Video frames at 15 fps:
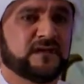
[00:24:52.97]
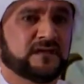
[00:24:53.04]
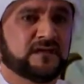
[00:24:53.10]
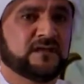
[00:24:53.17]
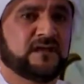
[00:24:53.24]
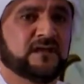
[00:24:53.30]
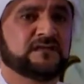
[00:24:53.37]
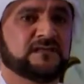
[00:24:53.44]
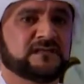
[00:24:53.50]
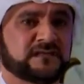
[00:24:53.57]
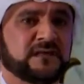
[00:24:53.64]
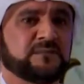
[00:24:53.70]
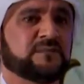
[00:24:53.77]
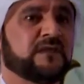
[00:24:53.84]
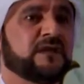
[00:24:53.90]
and they just
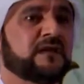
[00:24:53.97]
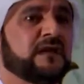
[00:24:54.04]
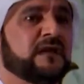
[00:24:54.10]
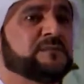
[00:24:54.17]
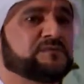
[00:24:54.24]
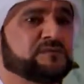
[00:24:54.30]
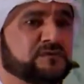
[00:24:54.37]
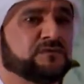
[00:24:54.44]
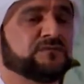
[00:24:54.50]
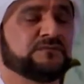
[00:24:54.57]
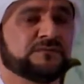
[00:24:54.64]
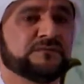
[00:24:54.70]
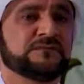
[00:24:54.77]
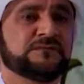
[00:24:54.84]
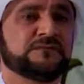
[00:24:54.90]
keep their names too,
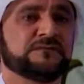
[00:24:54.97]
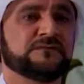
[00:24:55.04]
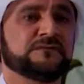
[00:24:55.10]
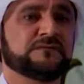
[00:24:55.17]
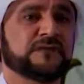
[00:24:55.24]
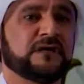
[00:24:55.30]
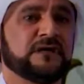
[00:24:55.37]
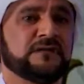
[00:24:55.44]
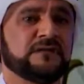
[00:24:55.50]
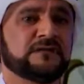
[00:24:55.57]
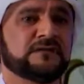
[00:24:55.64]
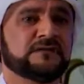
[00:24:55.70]
right?